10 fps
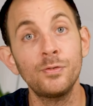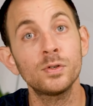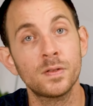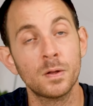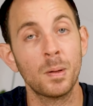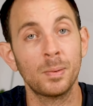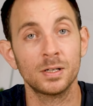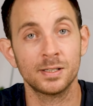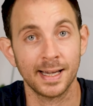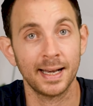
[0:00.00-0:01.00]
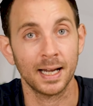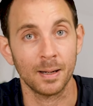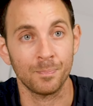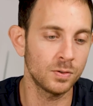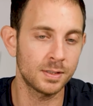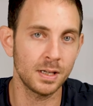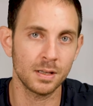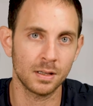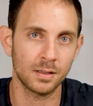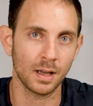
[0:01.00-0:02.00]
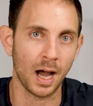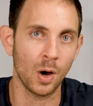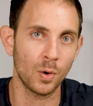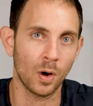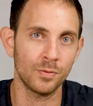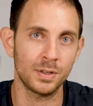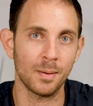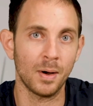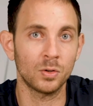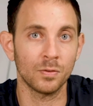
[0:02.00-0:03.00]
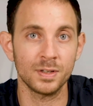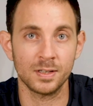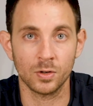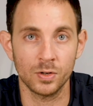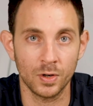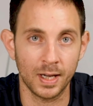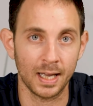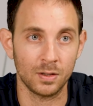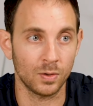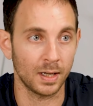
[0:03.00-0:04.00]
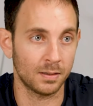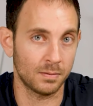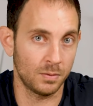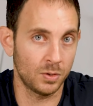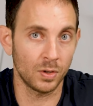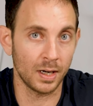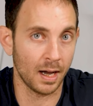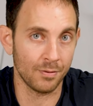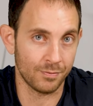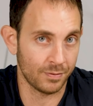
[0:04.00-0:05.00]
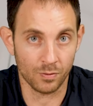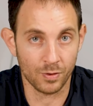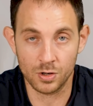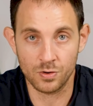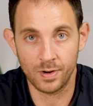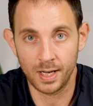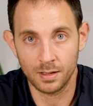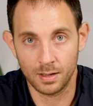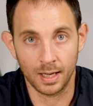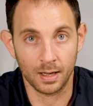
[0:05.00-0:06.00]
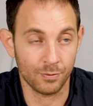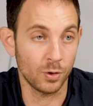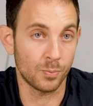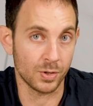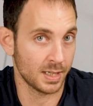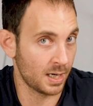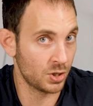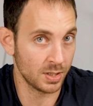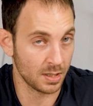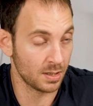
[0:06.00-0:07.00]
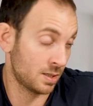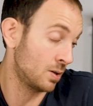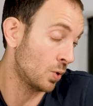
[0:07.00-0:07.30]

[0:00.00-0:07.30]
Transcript: If you see that people are signing up, you see that out of the amount of visitor you get, you get good enough conversion rate, like a few percentages is